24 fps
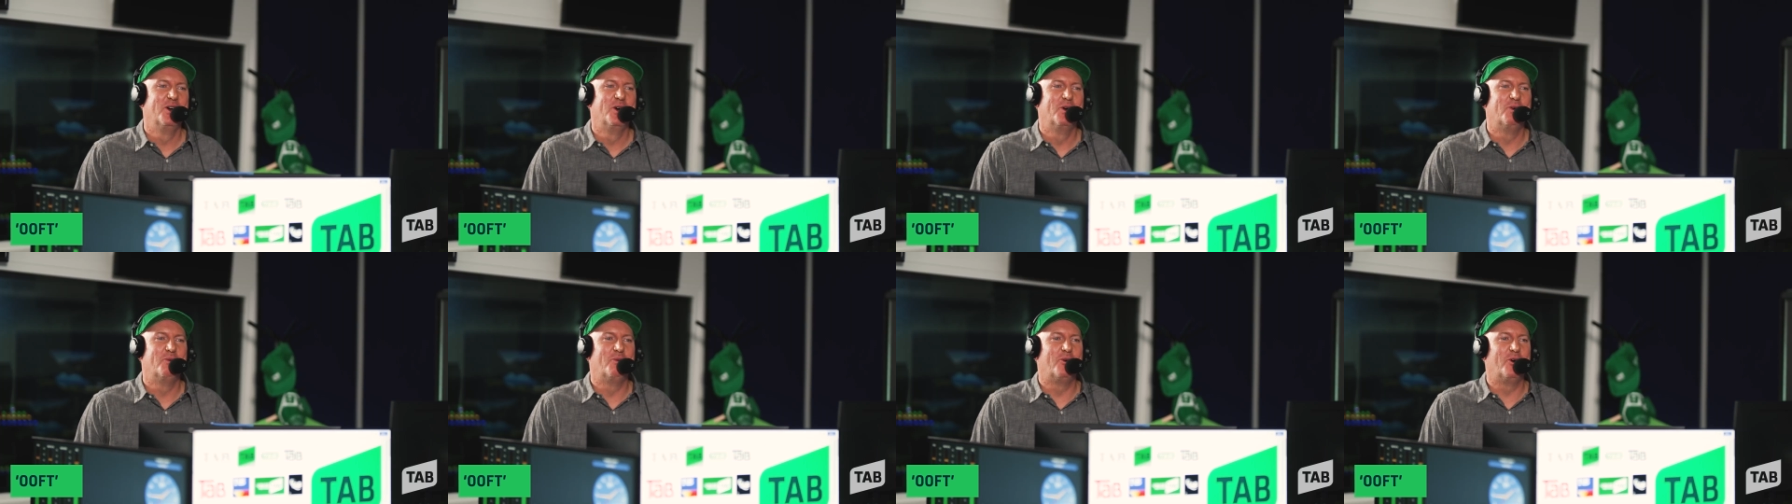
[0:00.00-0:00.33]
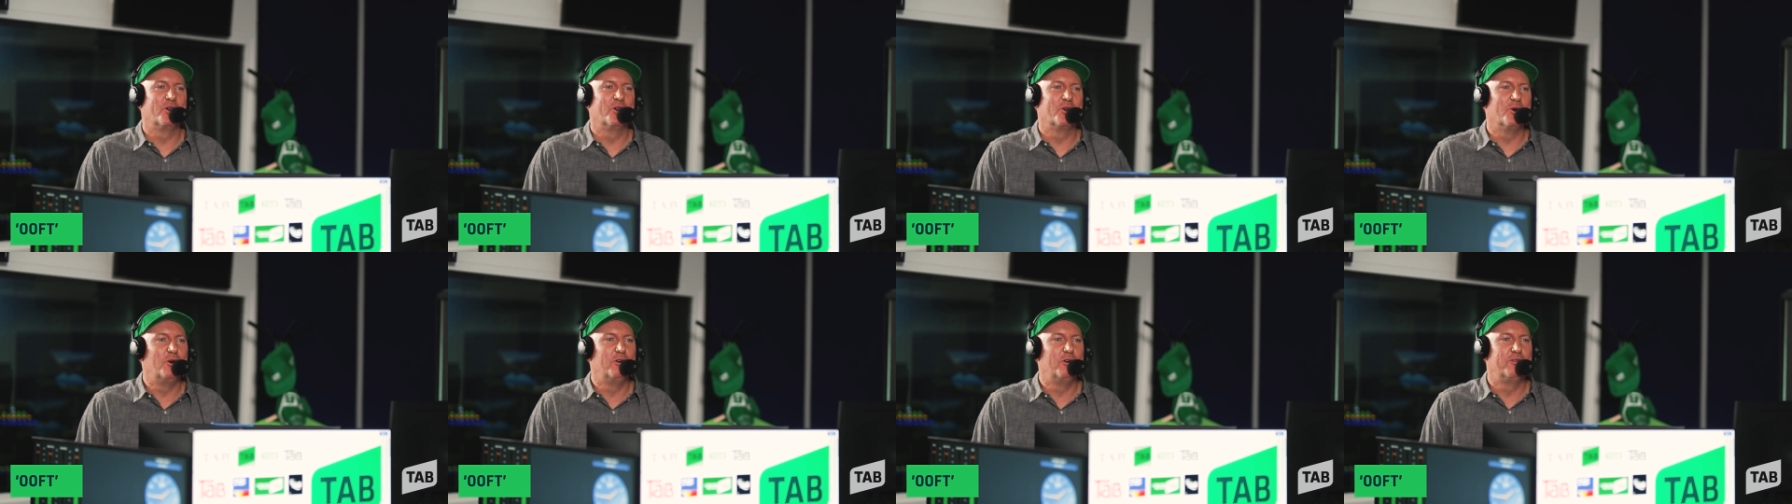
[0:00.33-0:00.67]

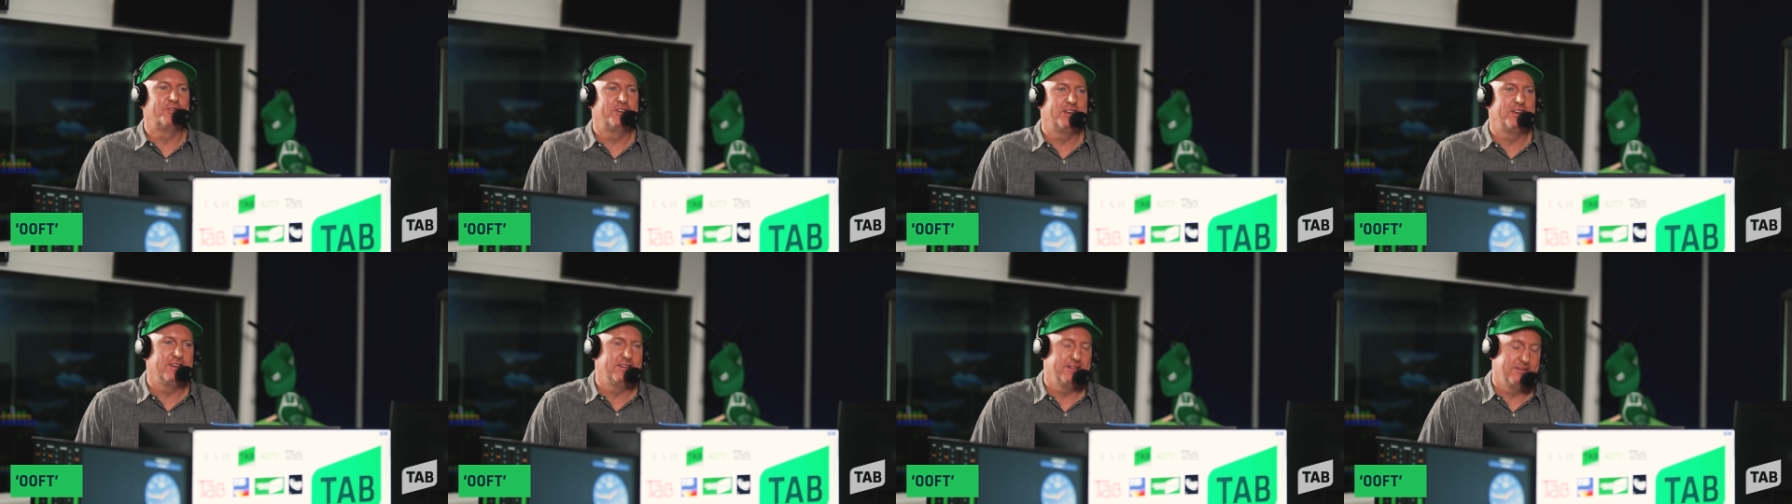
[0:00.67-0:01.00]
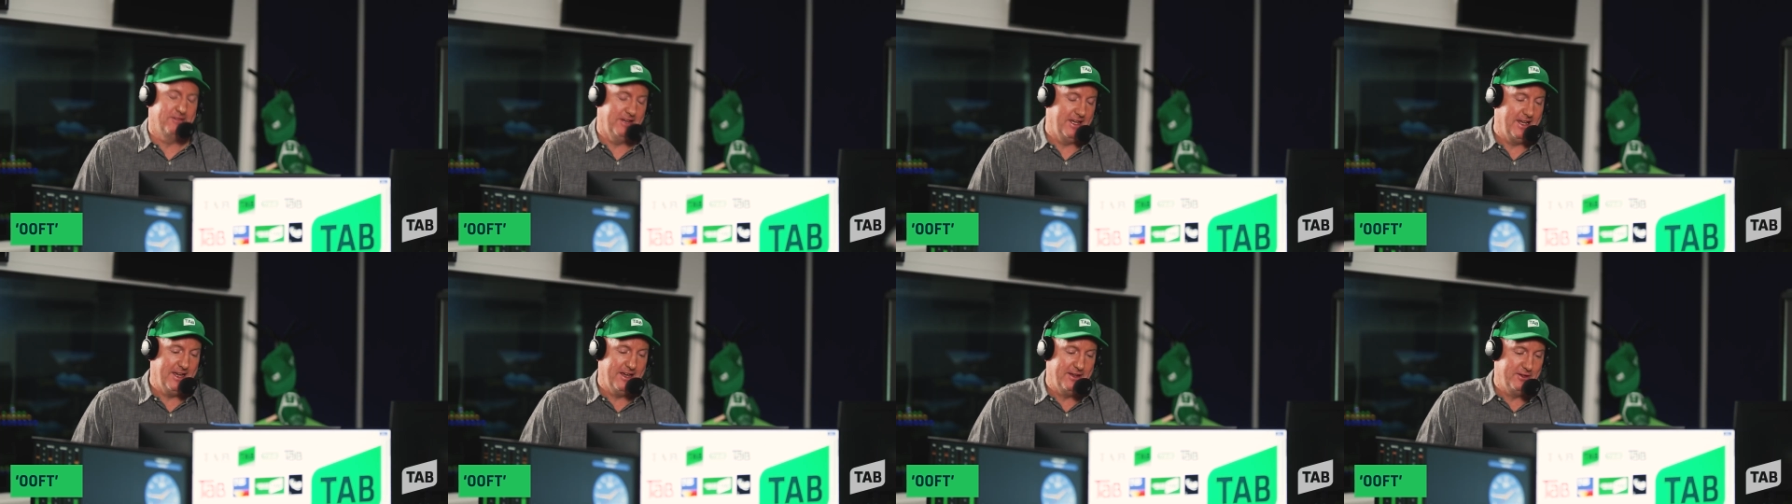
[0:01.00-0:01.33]
what ooft,
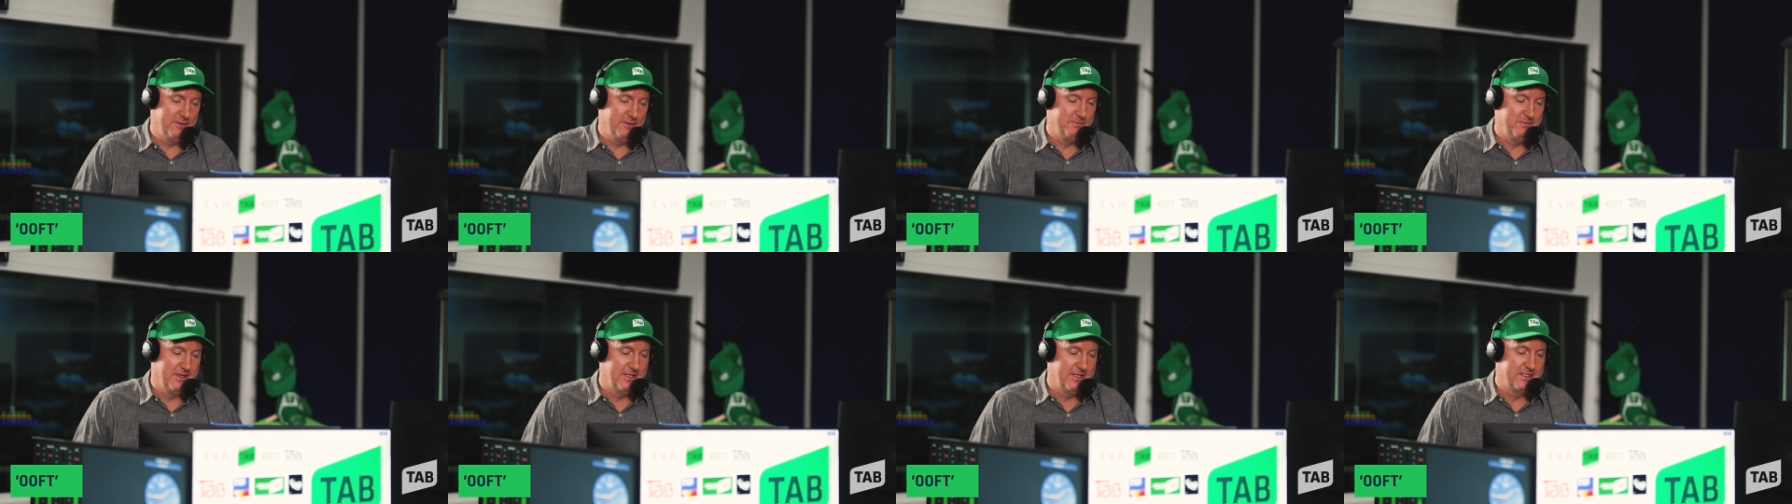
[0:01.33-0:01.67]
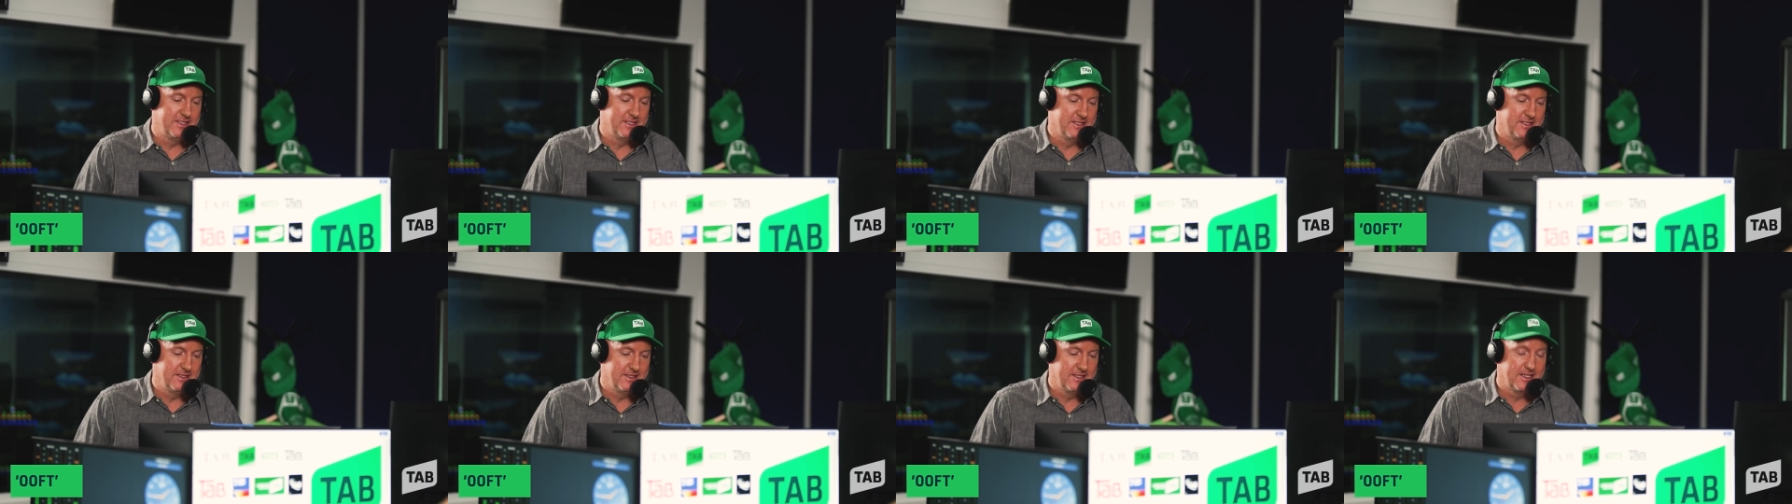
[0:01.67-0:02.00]
or
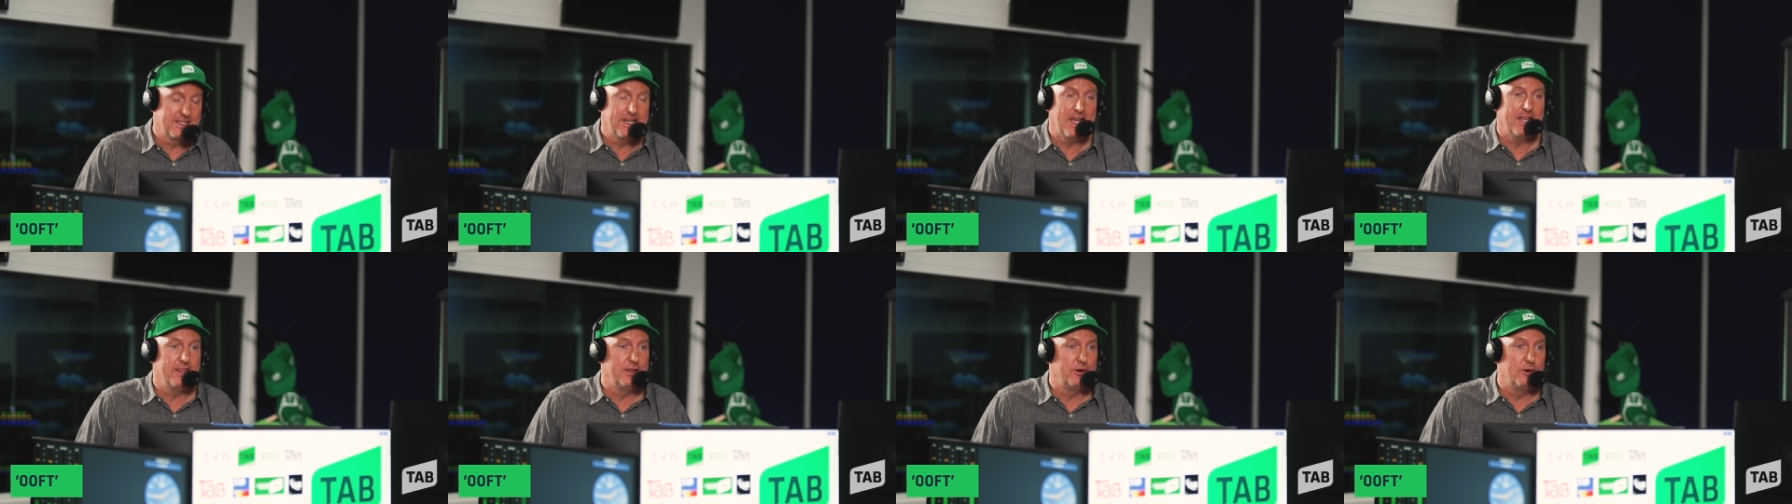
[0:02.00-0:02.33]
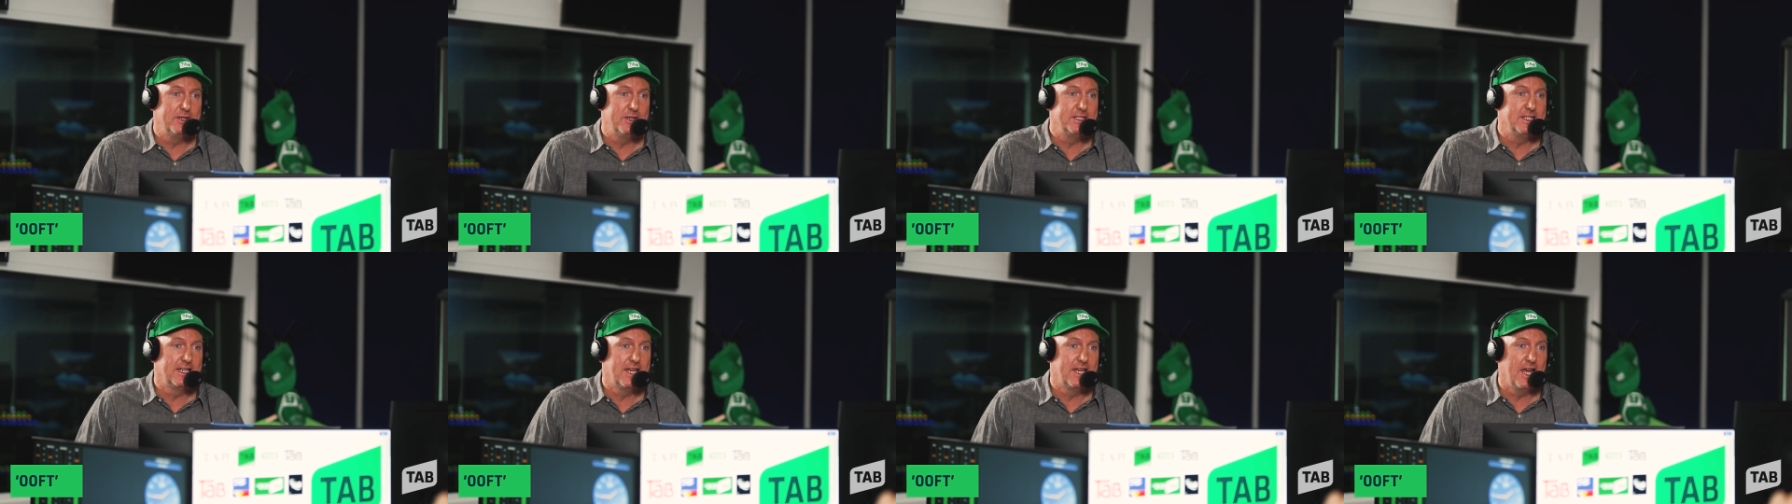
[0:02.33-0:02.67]
they're
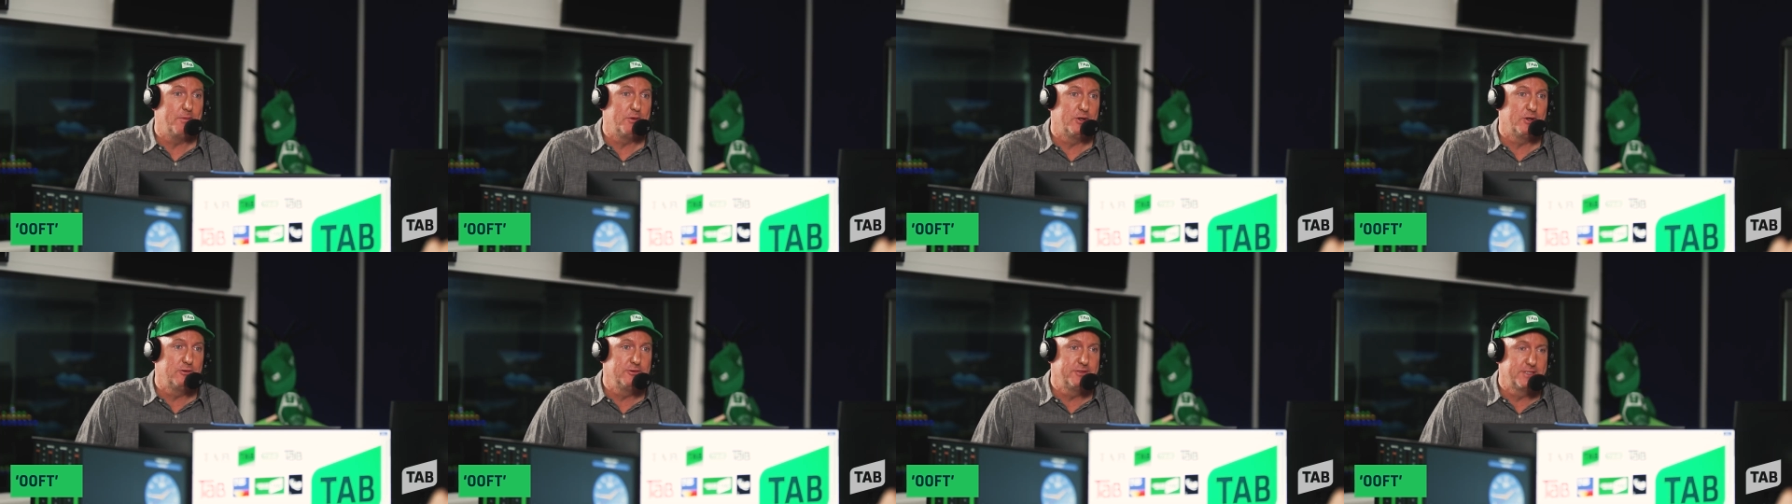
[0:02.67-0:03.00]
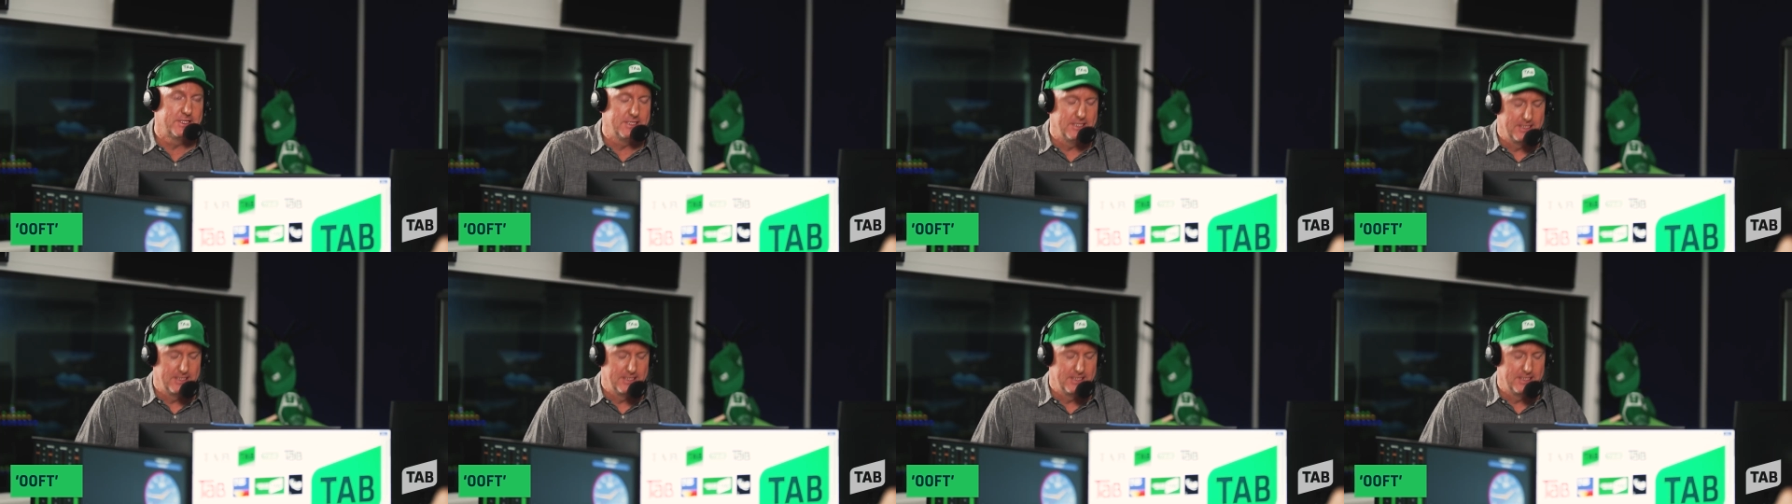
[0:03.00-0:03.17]
always in capitals.